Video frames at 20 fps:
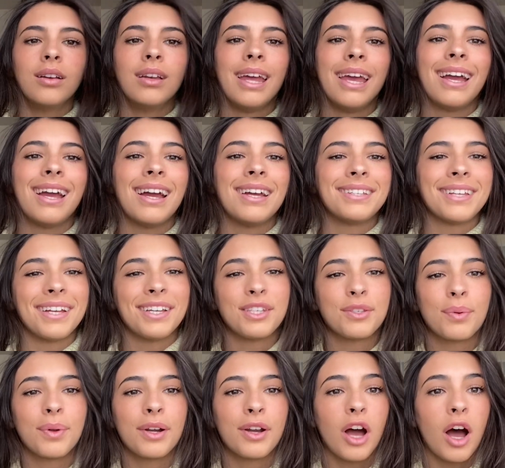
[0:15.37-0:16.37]
Hey guys, I
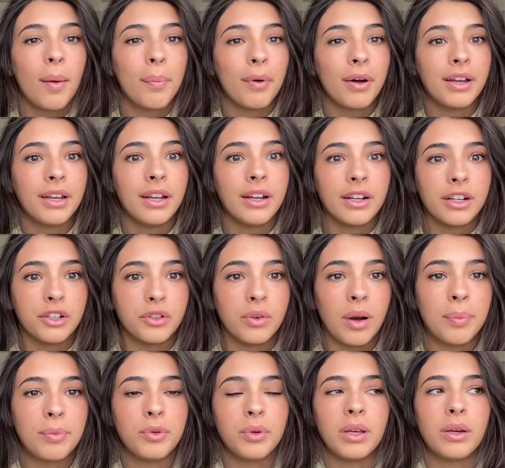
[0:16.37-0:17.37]
just wanted to hop on here and
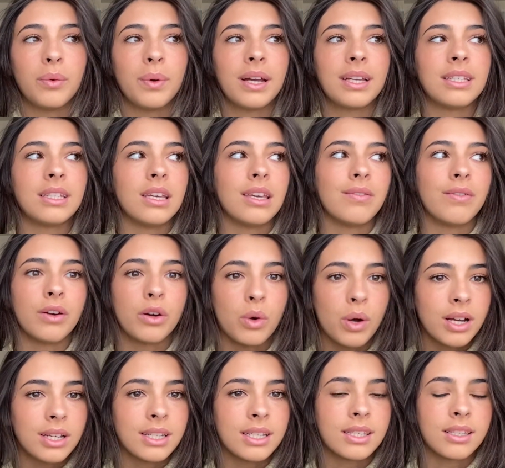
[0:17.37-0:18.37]
interrupt really quick to give a
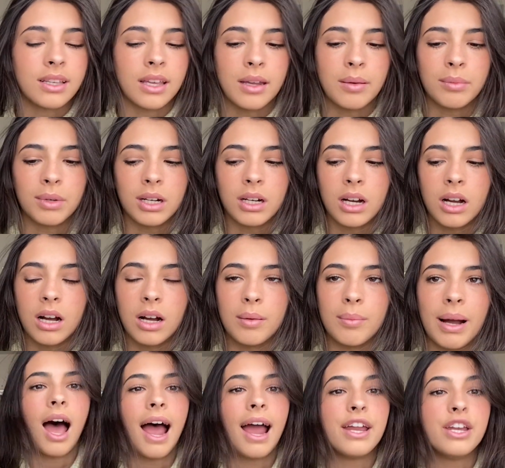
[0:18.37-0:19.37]
quick disclaimer.
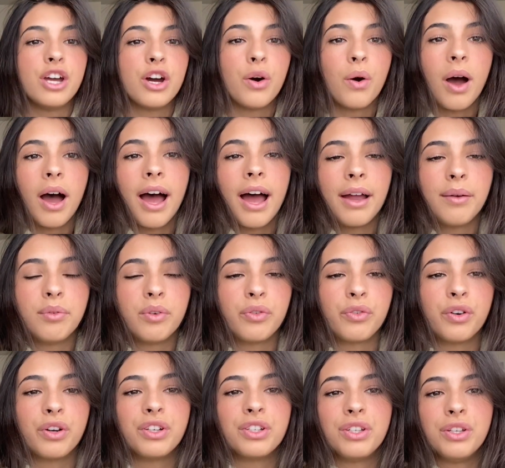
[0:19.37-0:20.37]
I know I
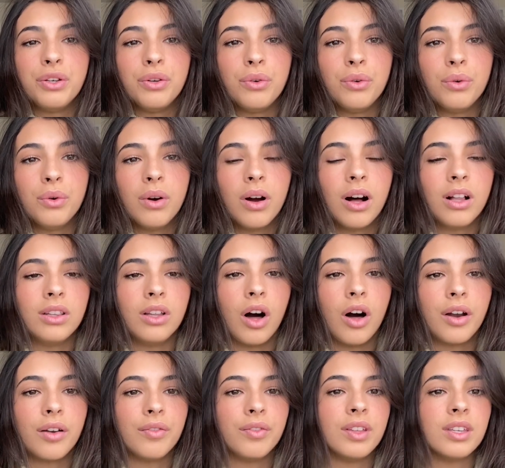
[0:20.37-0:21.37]
refer to a
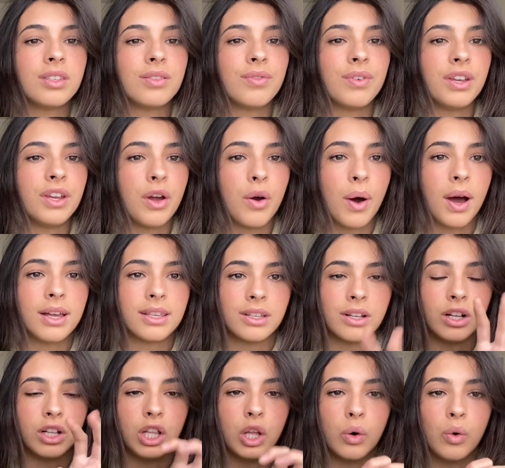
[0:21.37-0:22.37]
lot of this video as a
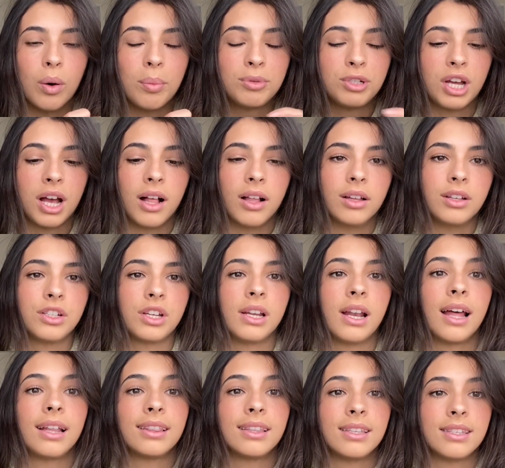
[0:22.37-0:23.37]
glow up challenge, and
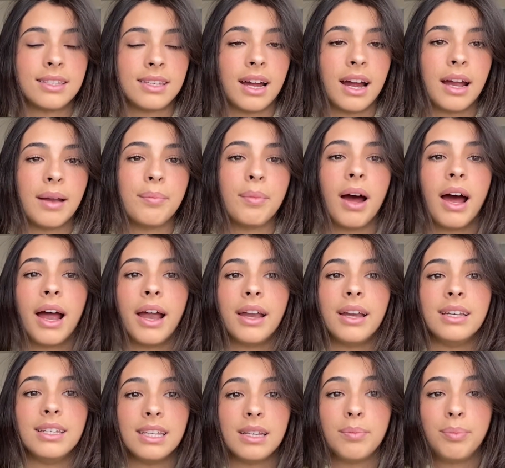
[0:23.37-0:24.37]
at this time I
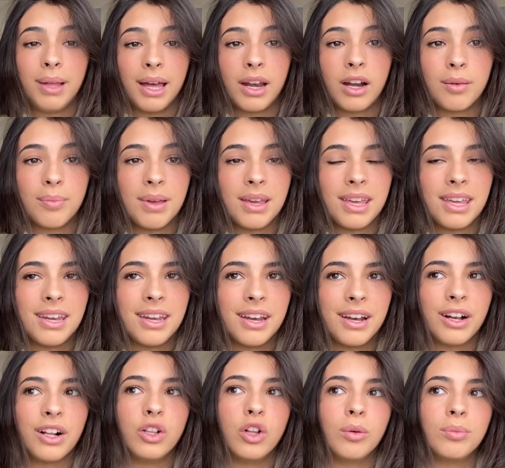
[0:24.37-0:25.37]
did plan on making
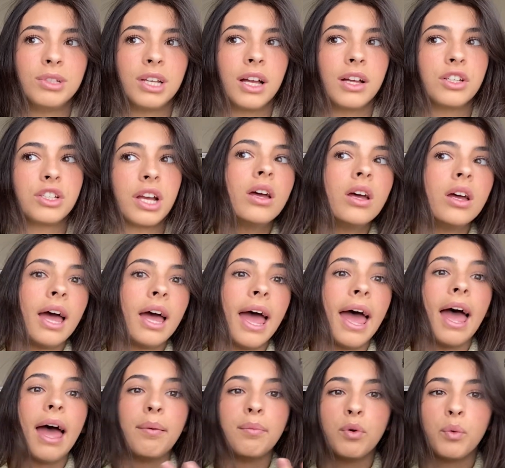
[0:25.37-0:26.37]
it a glow up challenge.
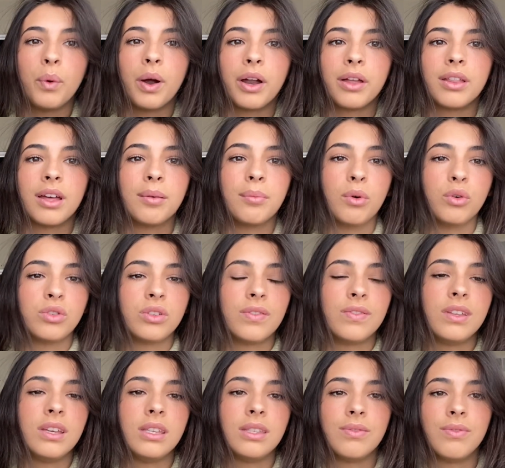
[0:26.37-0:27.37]
I'm aware that most of
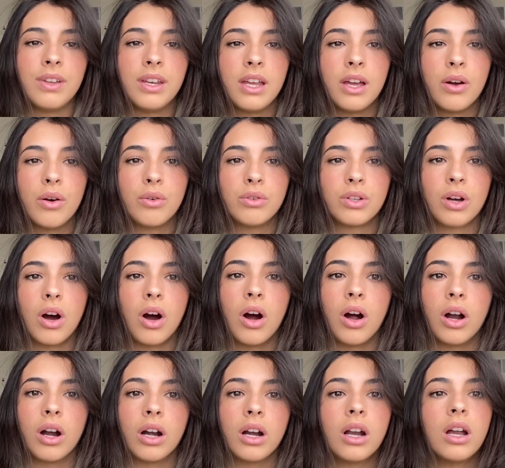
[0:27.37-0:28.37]
these videos
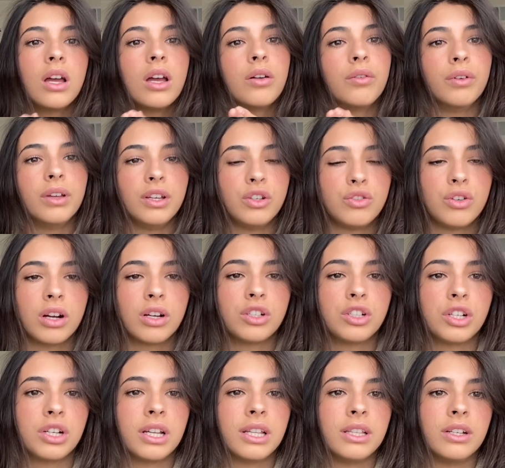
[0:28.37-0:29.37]
are really
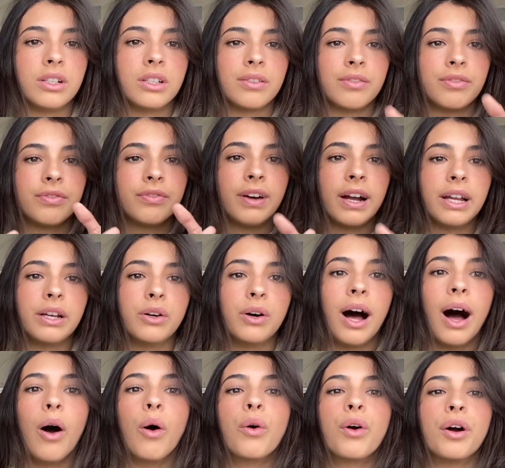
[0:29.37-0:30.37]
structured and there's a final
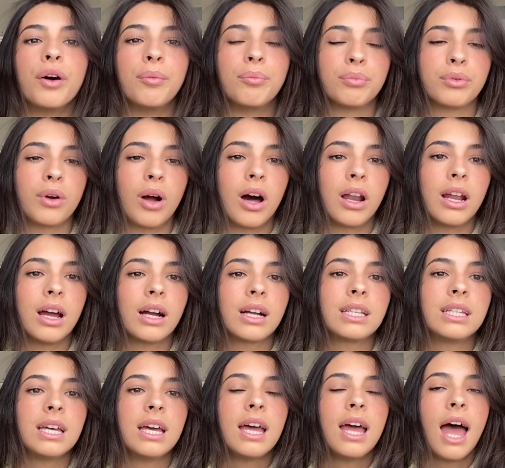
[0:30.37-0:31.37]
outcome
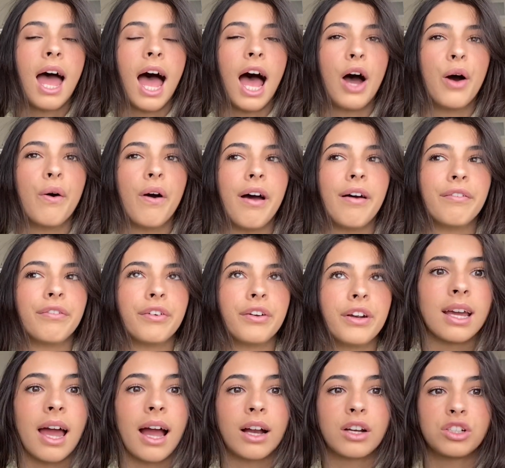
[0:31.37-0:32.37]
product. However,
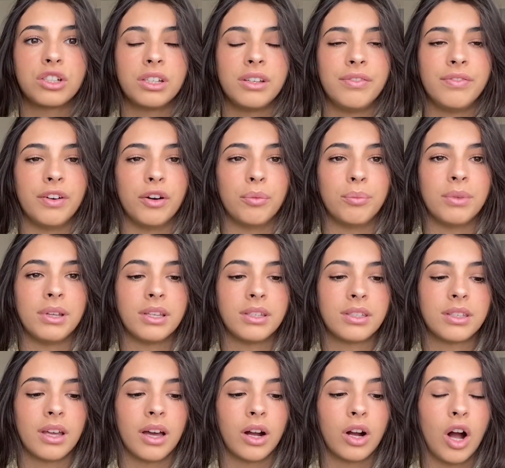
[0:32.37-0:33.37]
I actually filmed
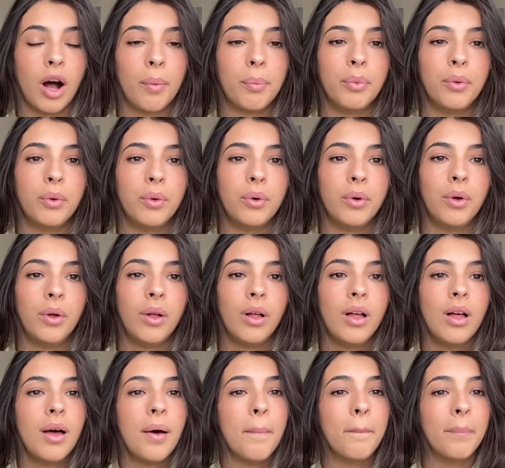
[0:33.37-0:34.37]
this a couple
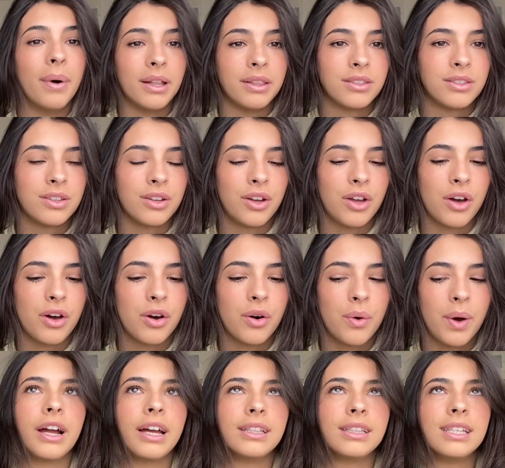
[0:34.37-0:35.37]
months ago.
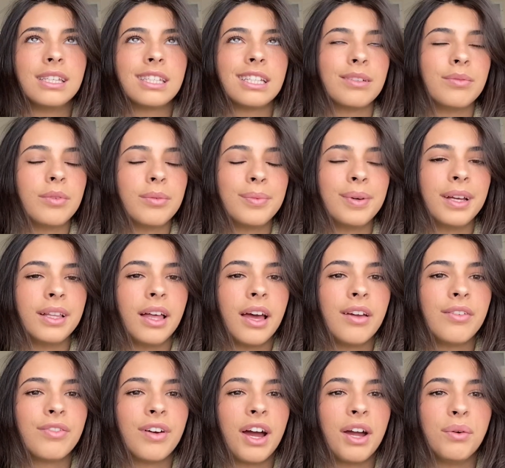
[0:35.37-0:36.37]
At this time of my
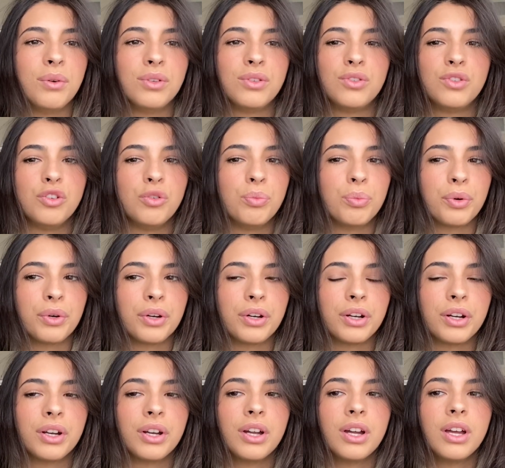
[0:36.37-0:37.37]
life, I was
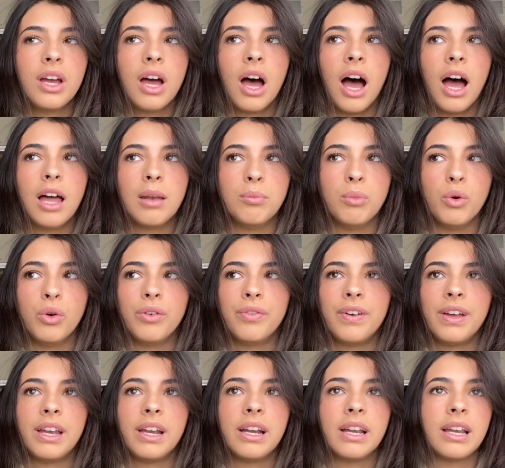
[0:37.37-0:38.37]
super
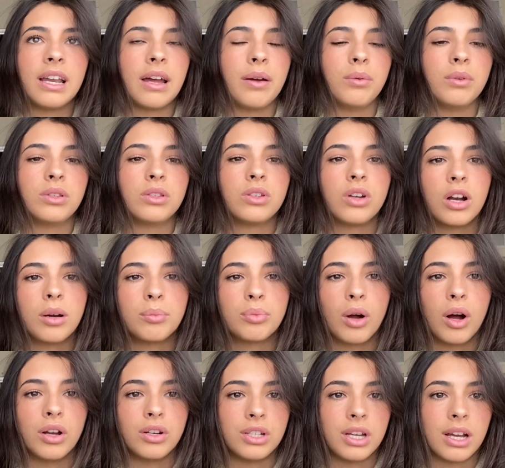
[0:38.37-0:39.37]
unmotivated and I would start
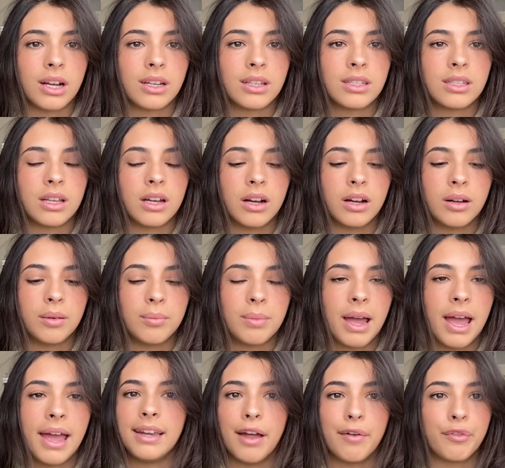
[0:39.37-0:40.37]
projects and
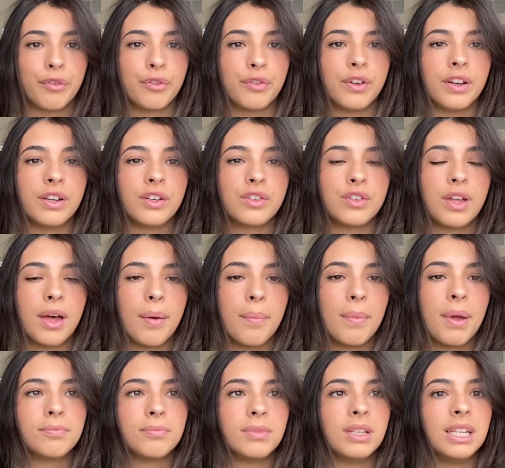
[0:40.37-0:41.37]
never finish
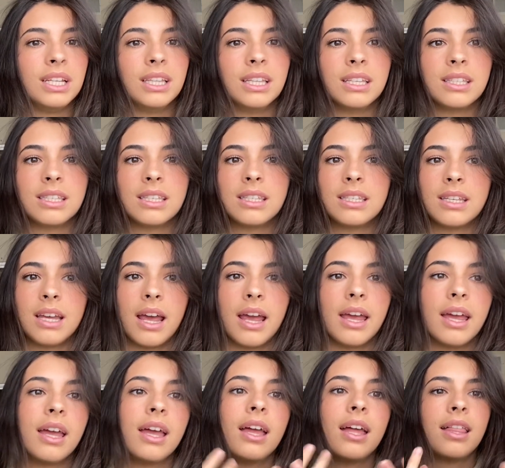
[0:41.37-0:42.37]
them. Needless to
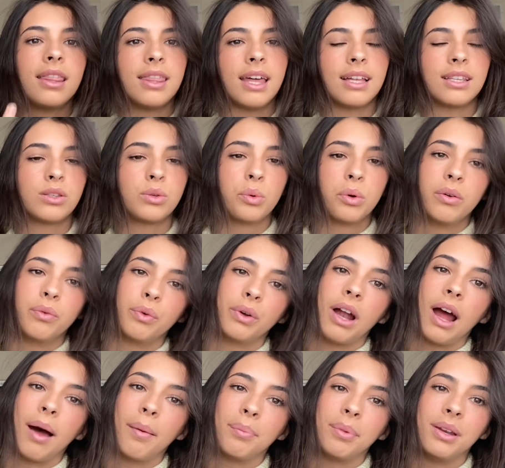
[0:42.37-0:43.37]
say, that's sort of what
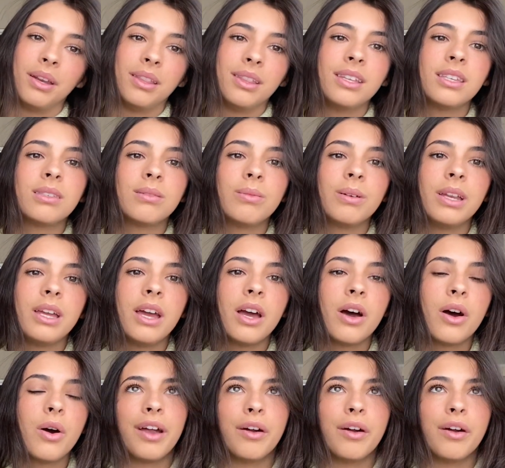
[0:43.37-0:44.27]
happened in this video.